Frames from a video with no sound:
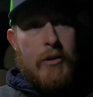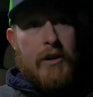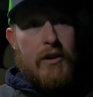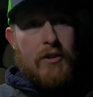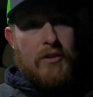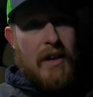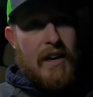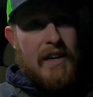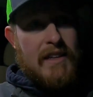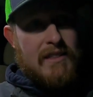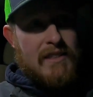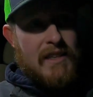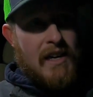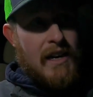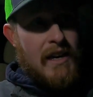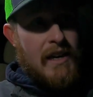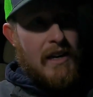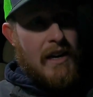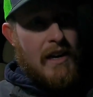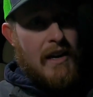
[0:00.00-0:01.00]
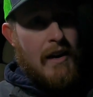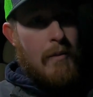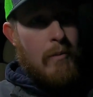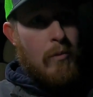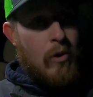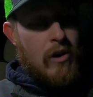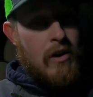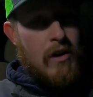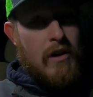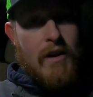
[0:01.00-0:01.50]
here last night, and I'm
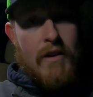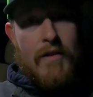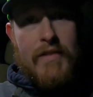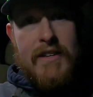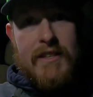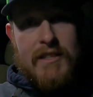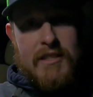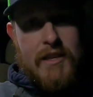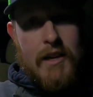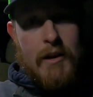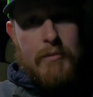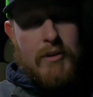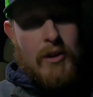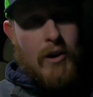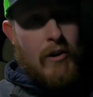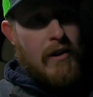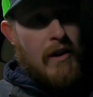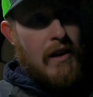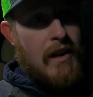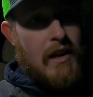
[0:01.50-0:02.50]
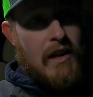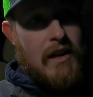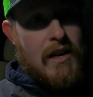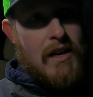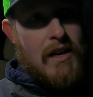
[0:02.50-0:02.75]
wondering if he stepped on it